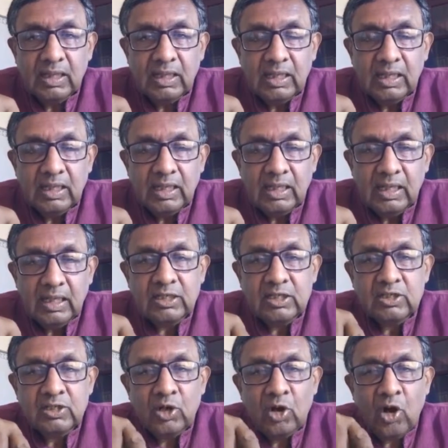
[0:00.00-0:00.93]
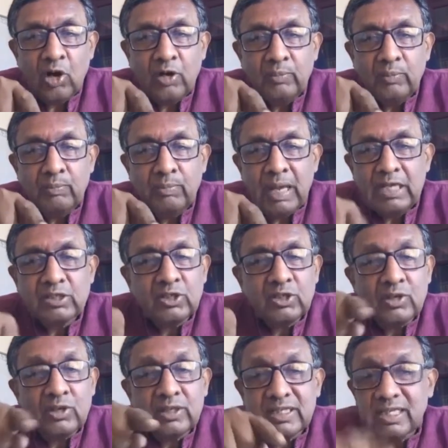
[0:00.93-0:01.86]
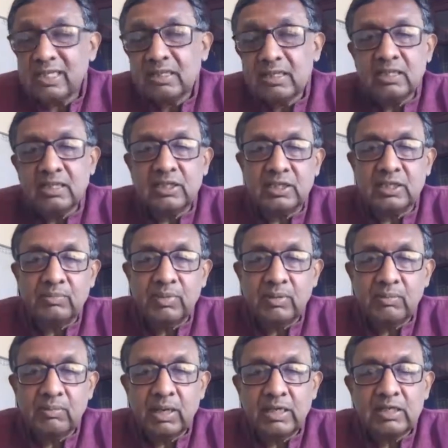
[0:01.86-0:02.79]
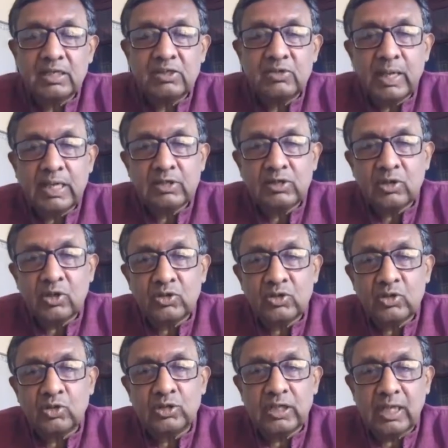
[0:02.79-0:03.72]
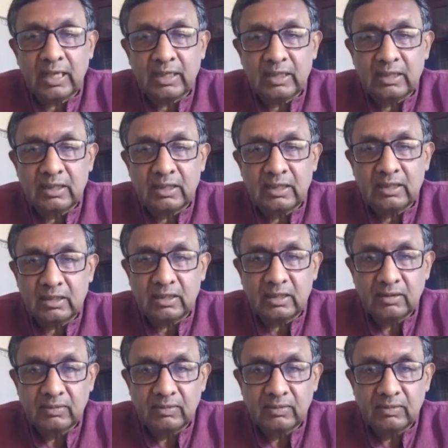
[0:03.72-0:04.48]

It is not on citizenship, but it is based on social identity.